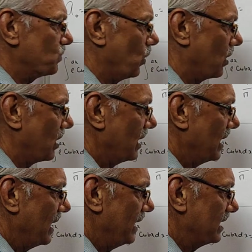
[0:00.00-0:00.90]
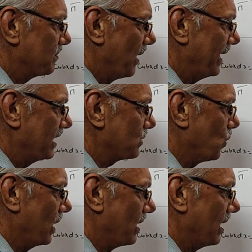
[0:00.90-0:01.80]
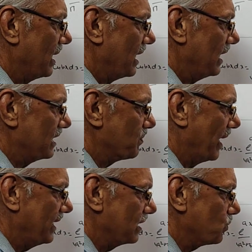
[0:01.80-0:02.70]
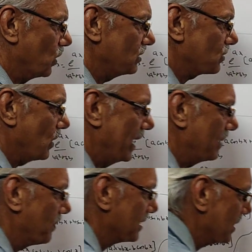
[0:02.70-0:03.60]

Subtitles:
is what? It is minus 1. It is minus 1 squared